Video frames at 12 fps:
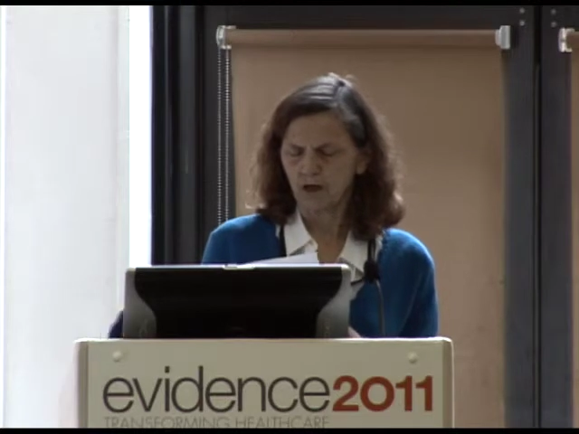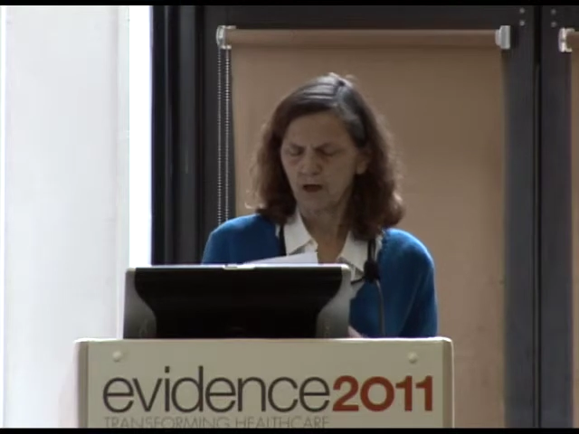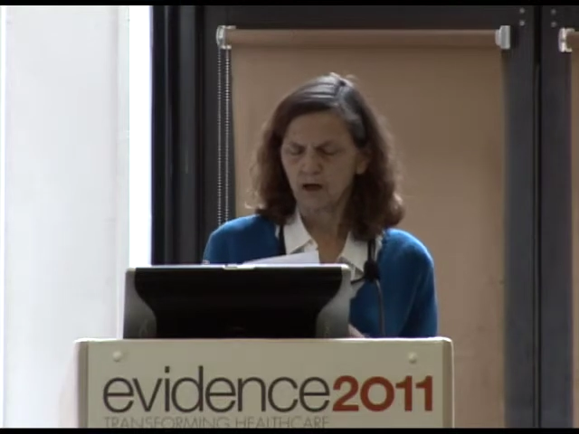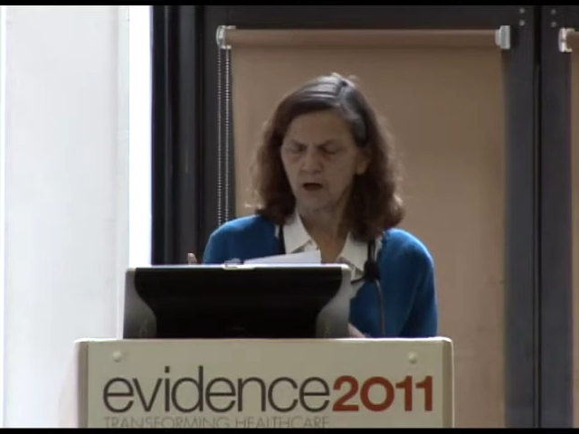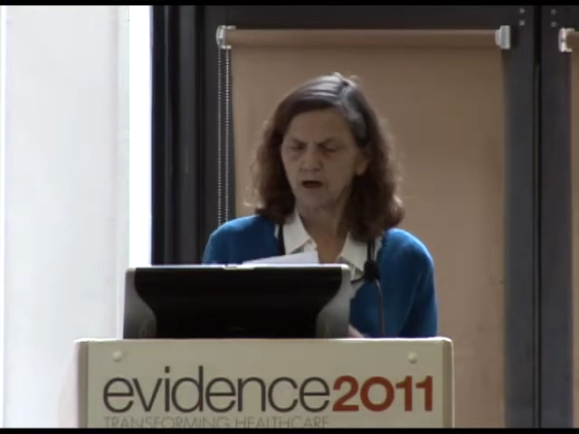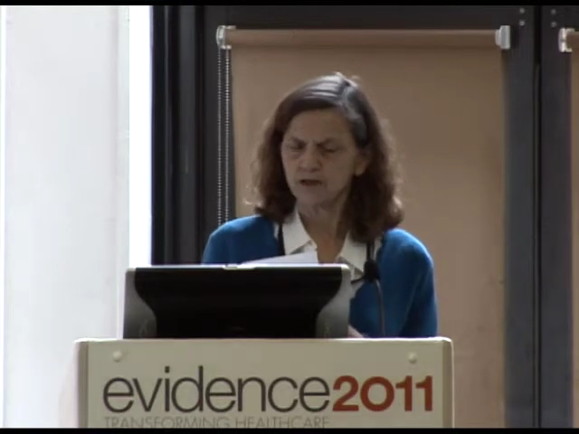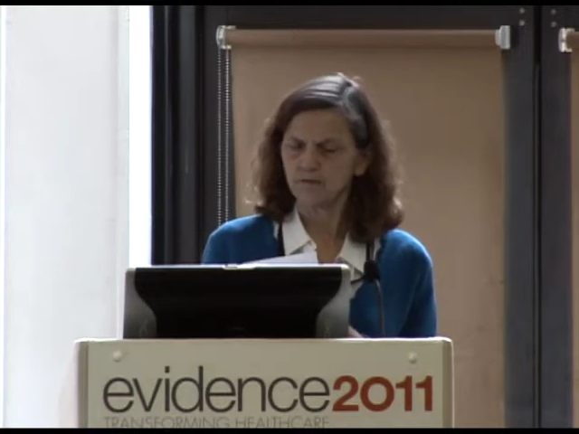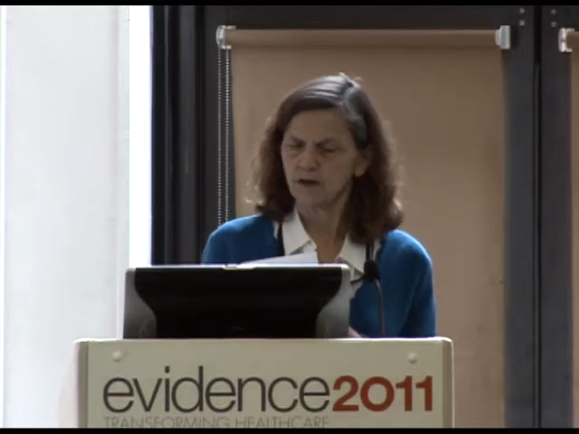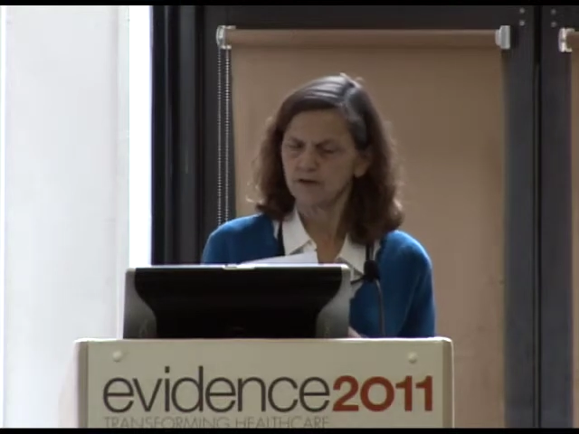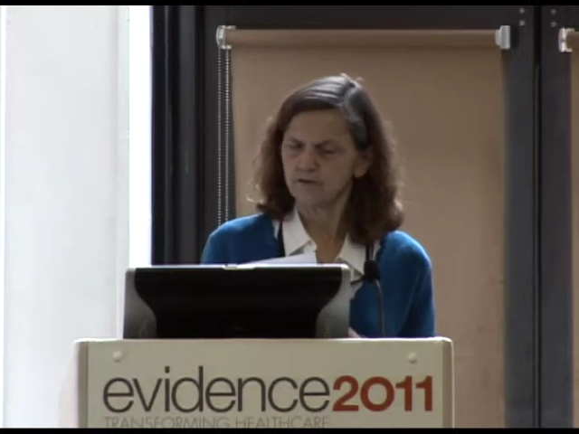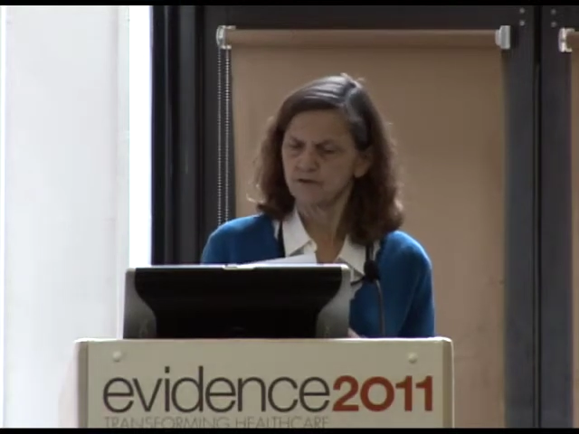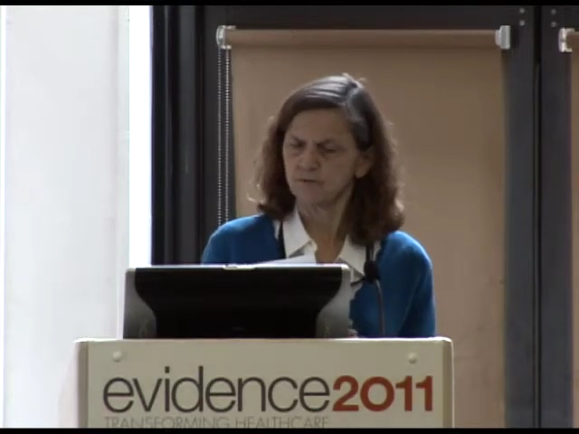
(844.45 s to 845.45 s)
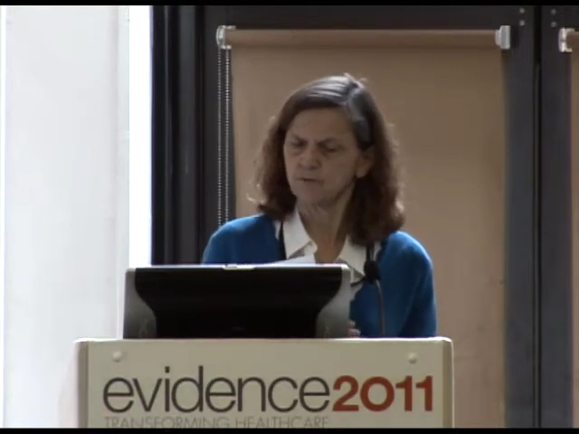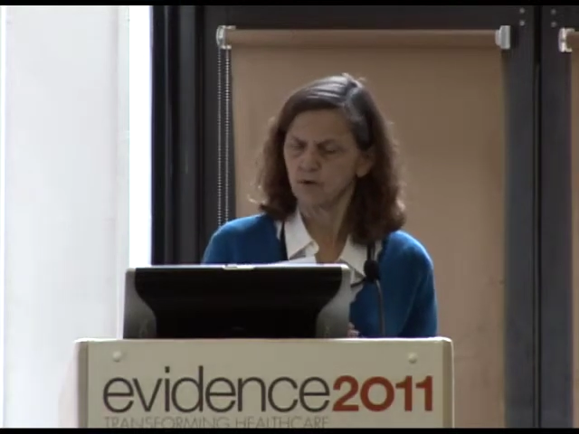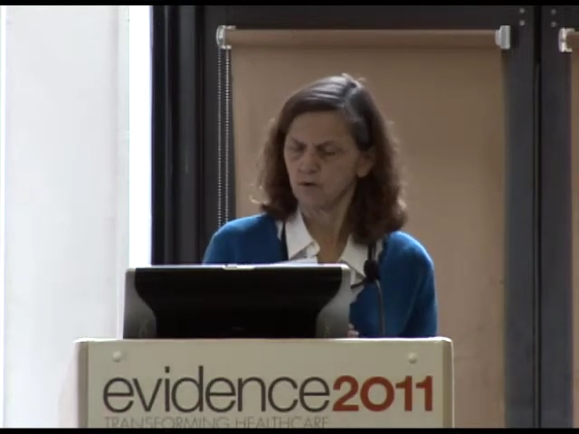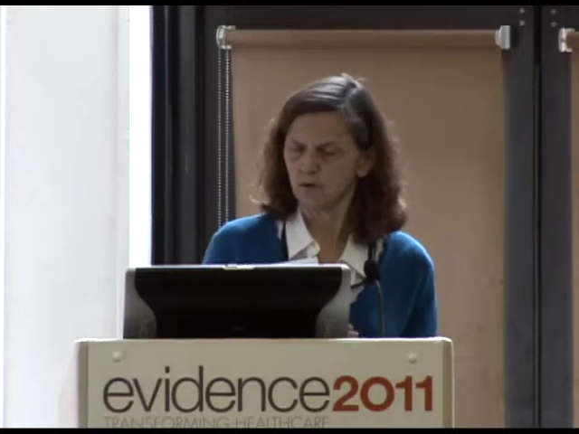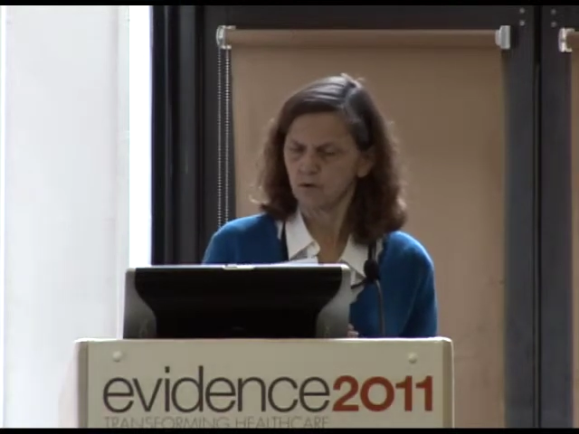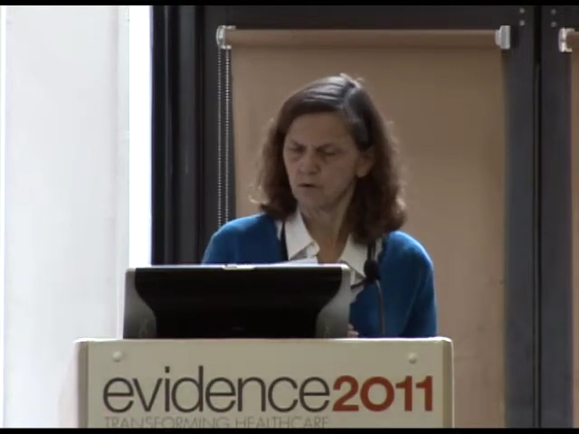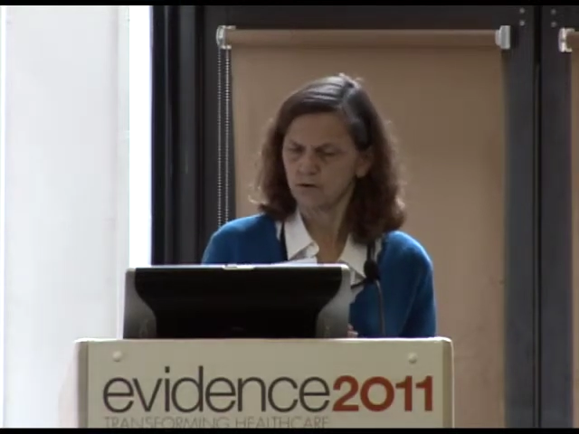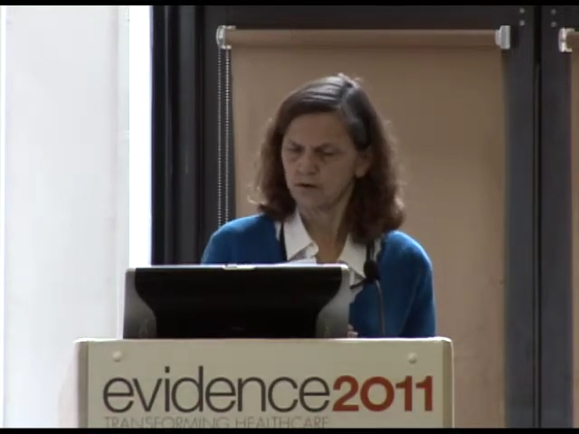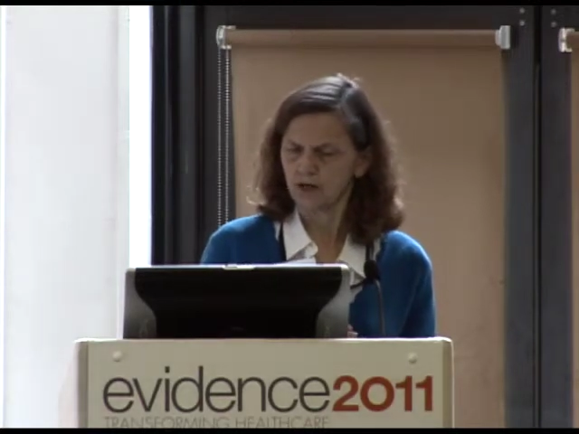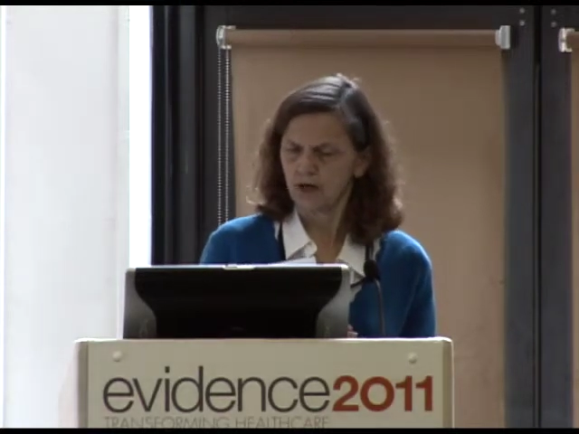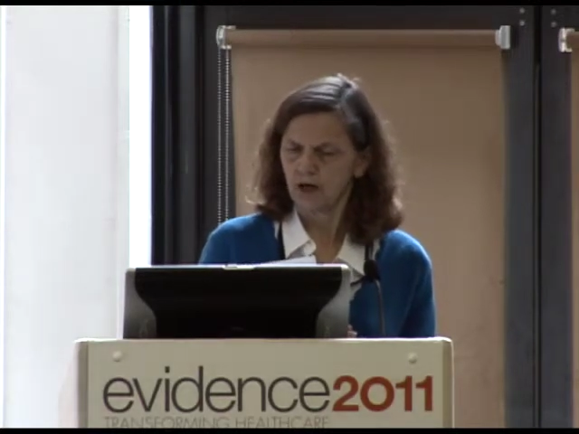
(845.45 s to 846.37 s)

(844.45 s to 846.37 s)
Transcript: a large amount of support.